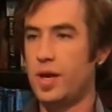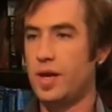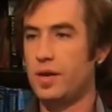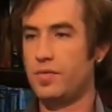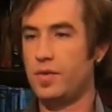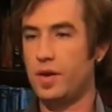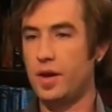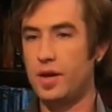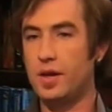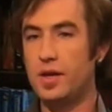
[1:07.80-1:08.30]
a way
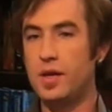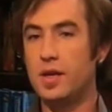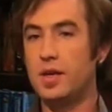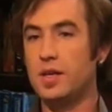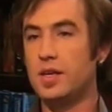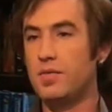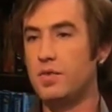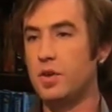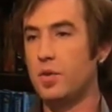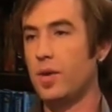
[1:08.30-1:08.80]
of
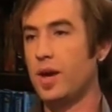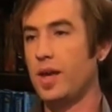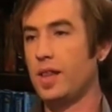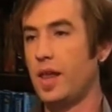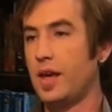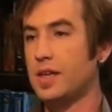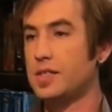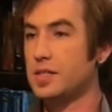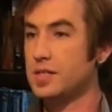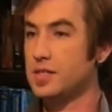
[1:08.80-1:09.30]
giving away
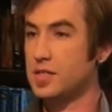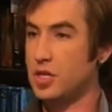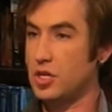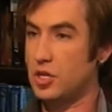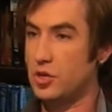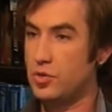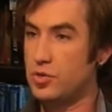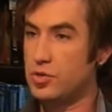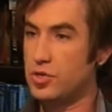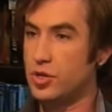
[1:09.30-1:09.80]
a license to
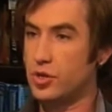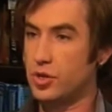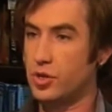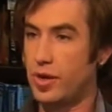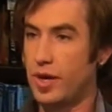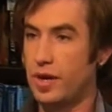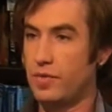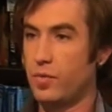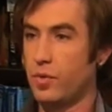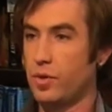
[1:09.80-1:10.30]
use your
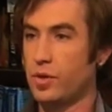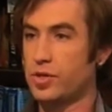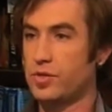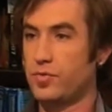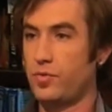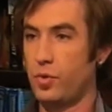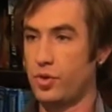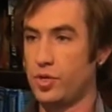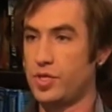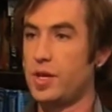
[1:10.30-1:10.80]
creative works
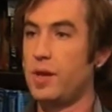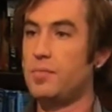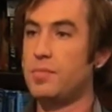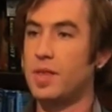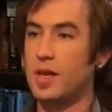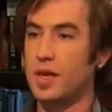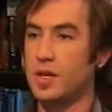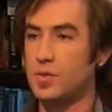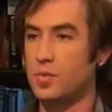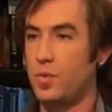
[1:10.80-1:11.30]
for
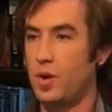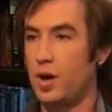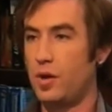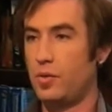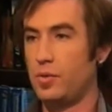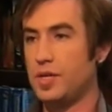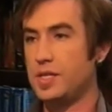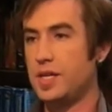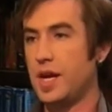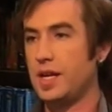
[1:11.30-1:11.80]
some things
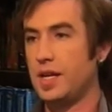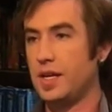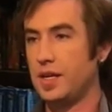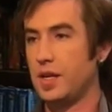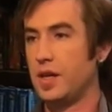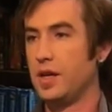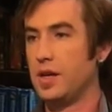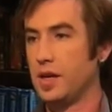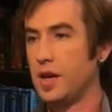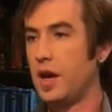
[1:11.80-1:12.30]
while
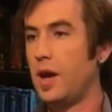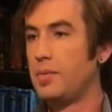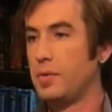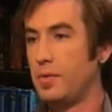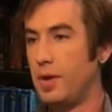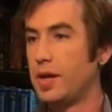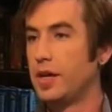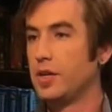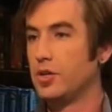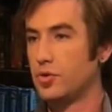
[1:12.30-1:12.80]
retaining the
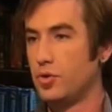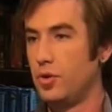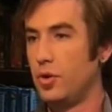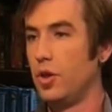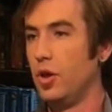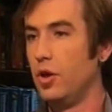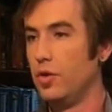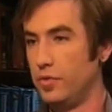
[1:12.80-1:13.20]
copyright control